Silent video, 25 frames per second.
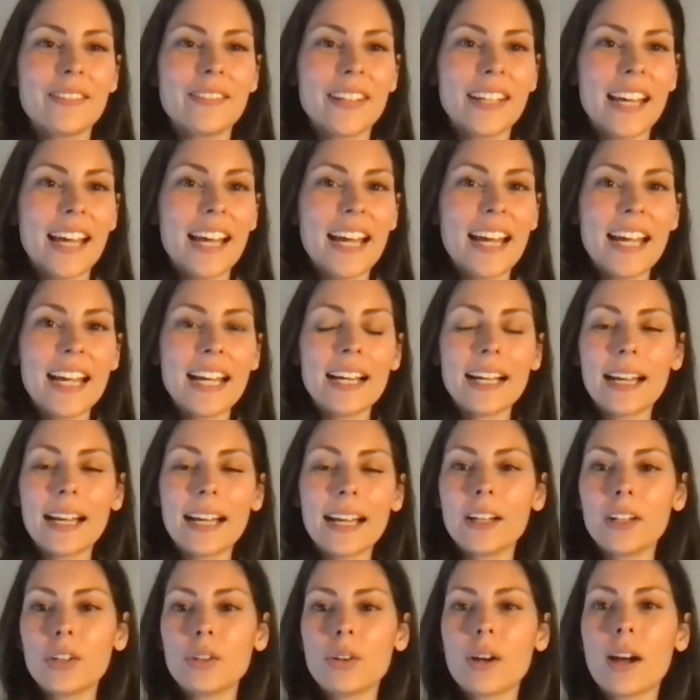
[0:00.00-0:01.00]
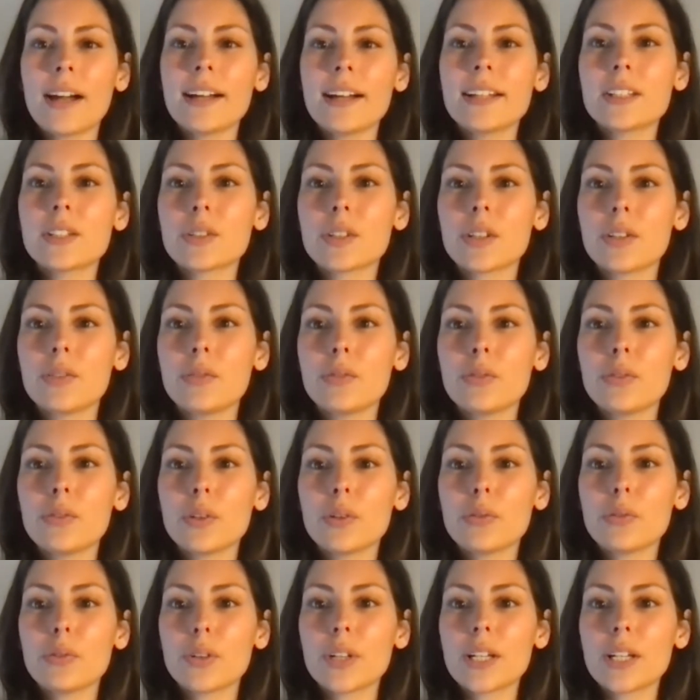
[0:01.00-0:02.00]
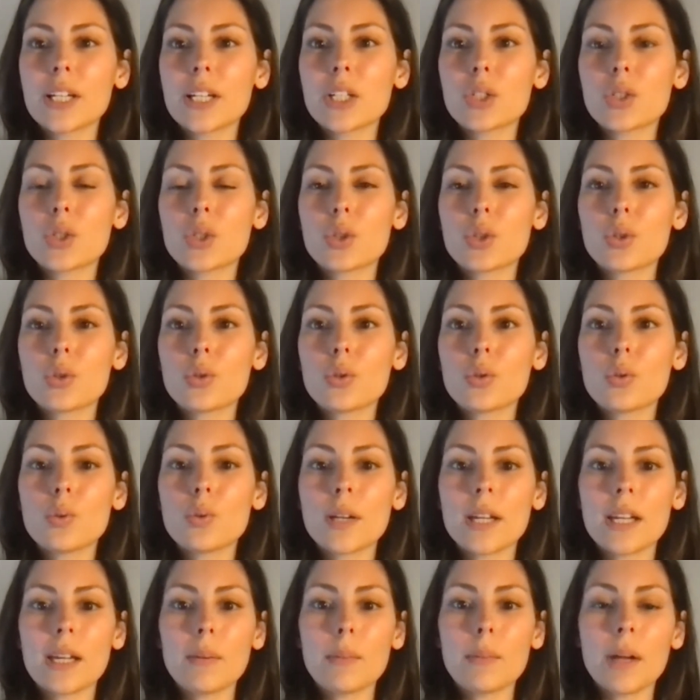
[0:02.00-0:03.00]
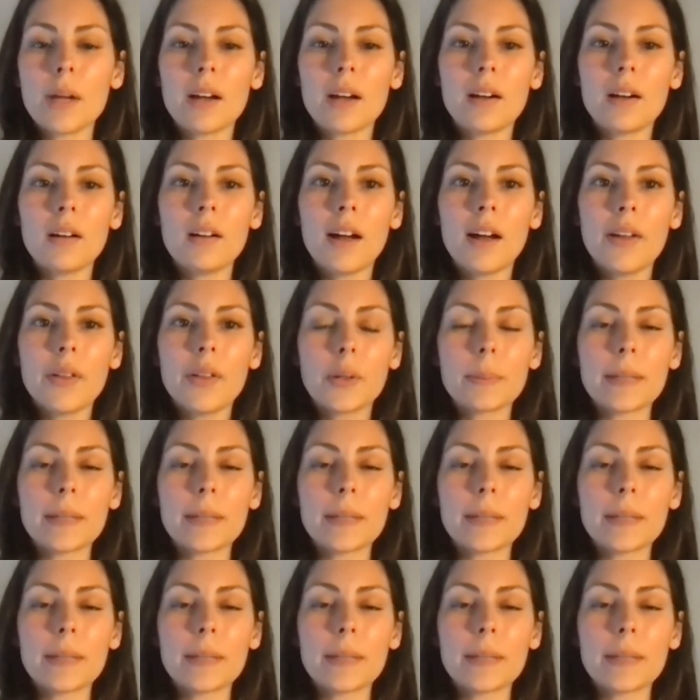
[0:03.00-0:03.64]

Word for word: VK. Again, you guys can feel free to email either